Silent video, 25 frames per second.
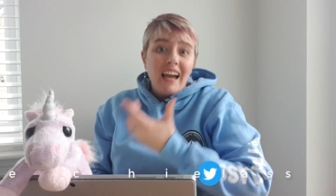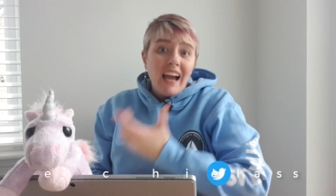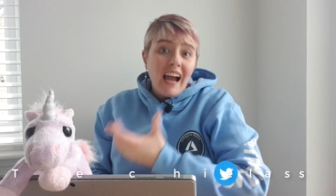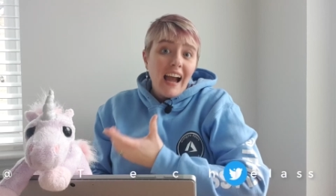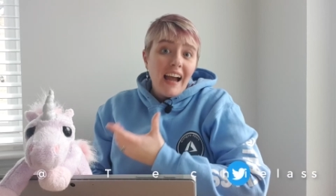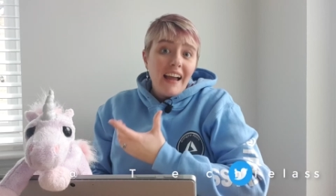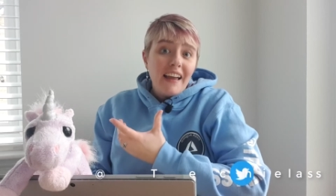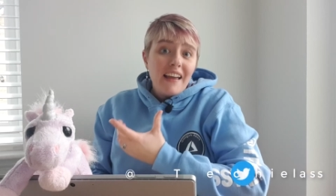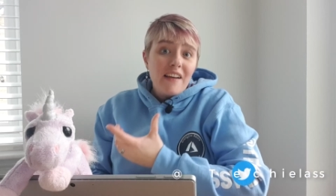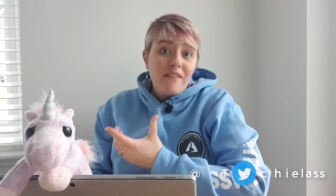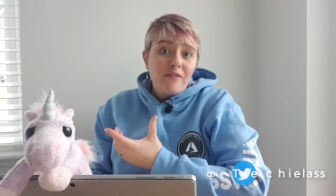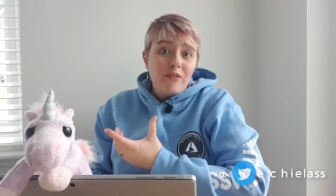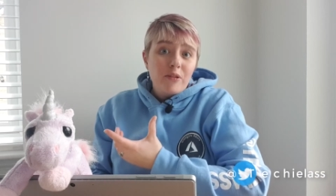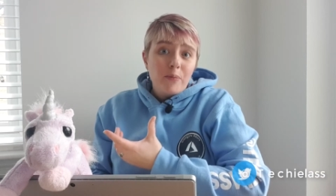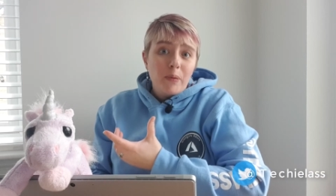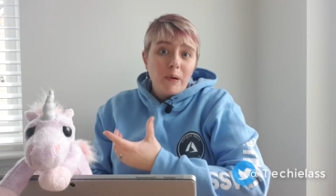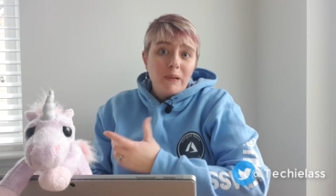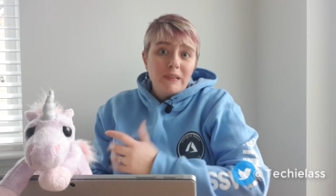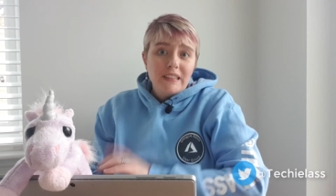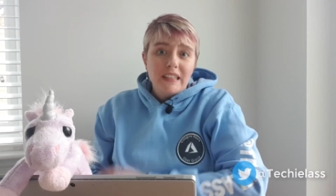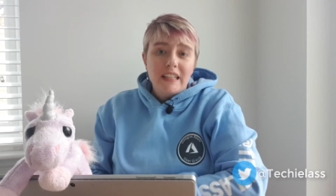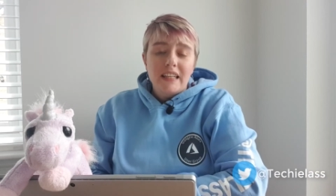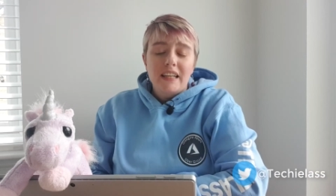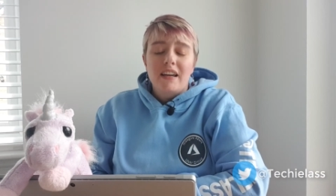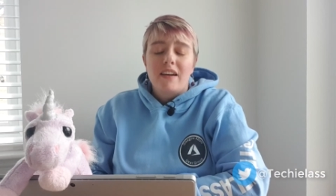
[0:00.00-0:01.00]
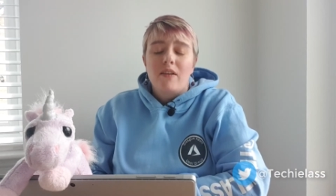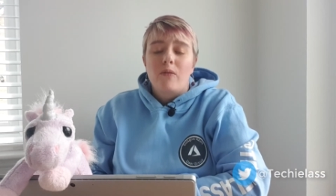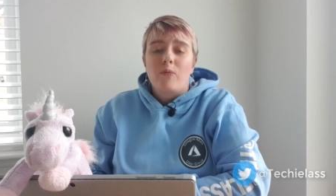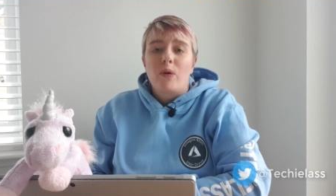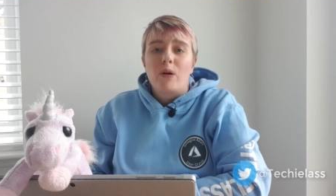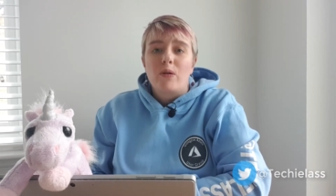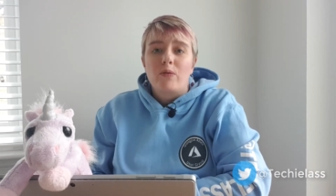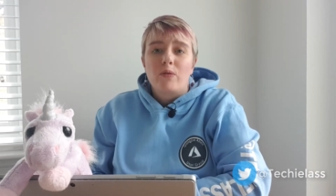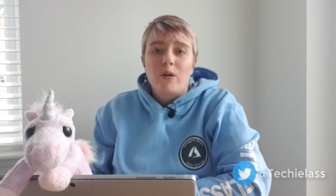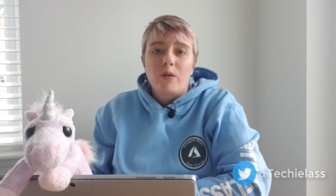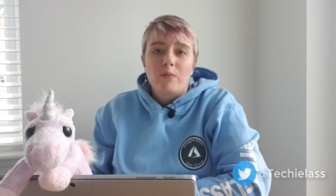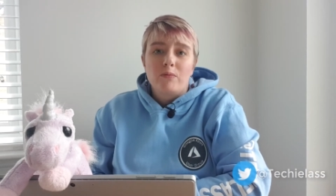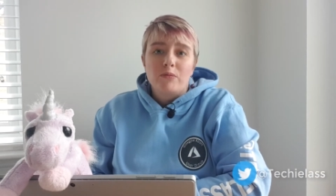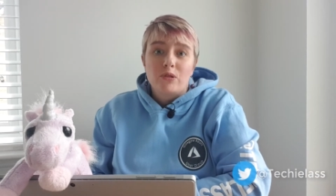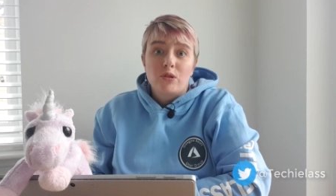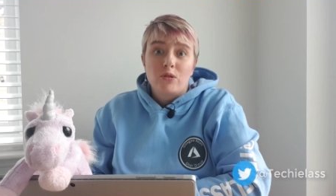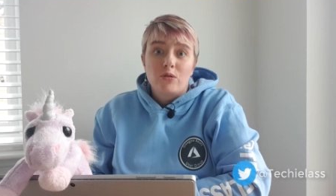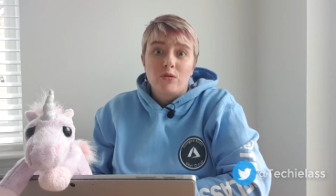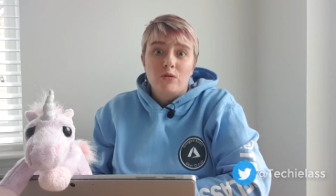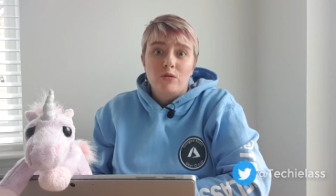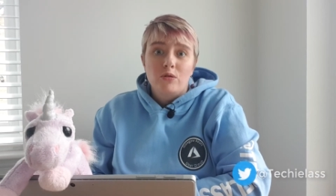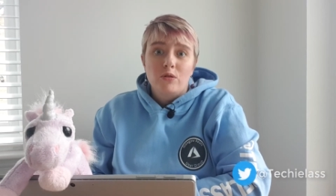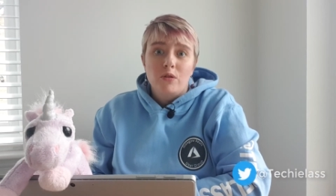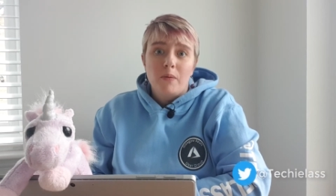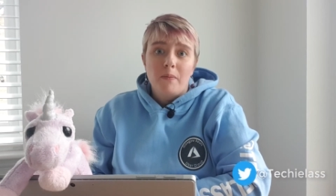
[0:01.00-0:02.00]
Hi everybody, welcome
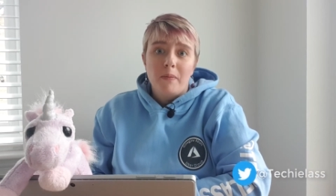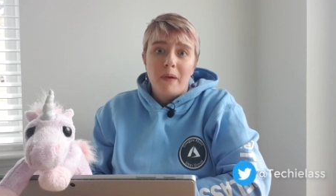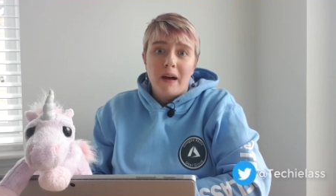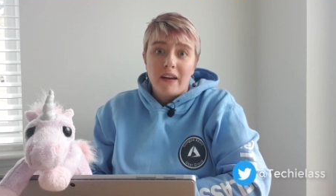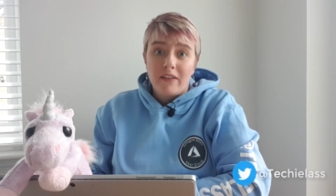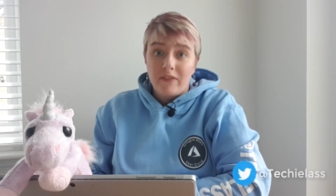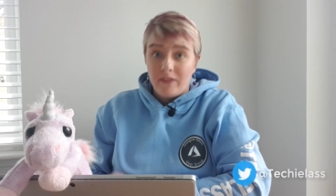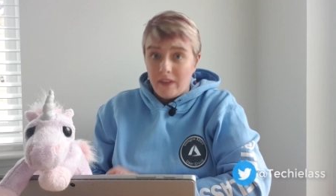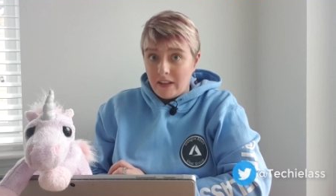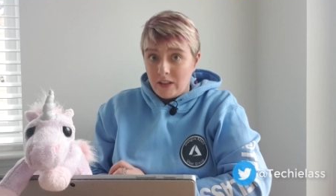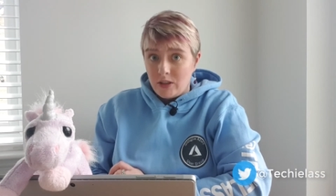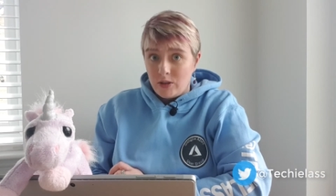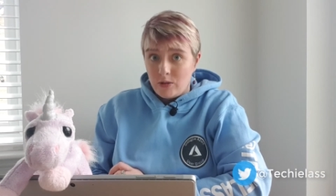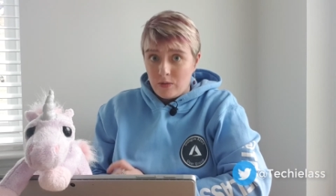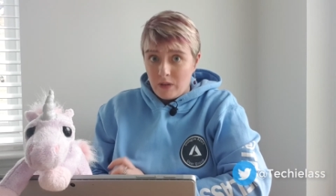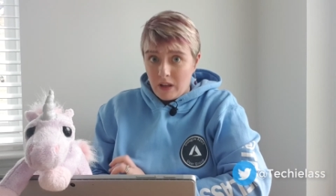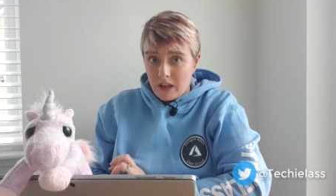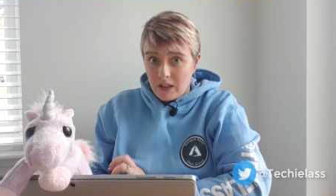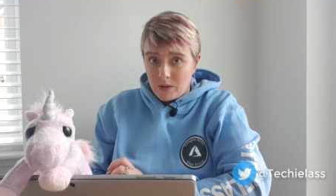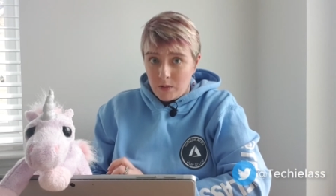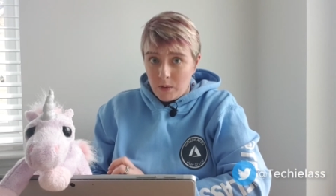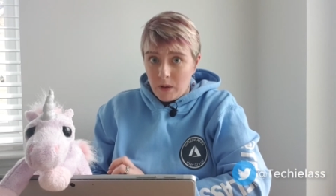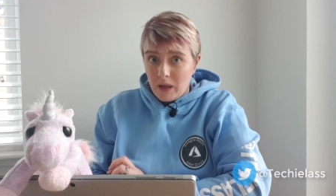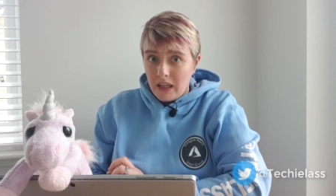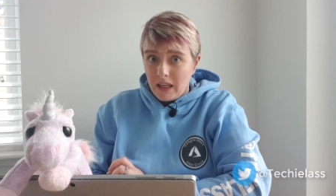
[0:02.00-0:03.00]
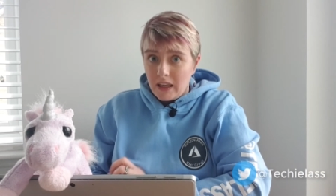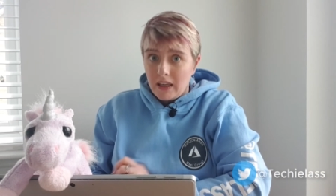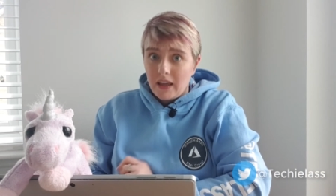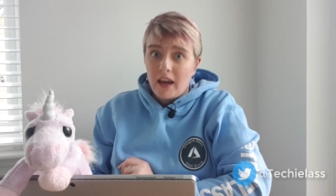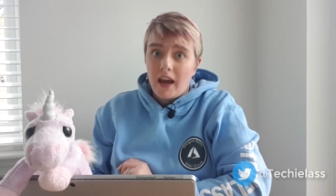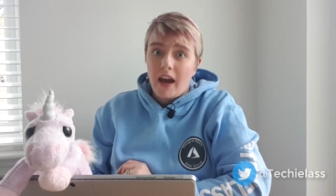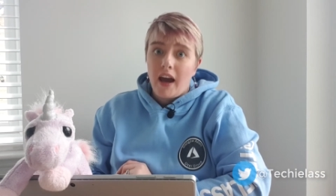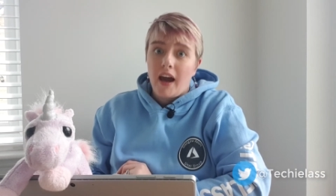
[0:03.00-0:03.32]
to my video this week.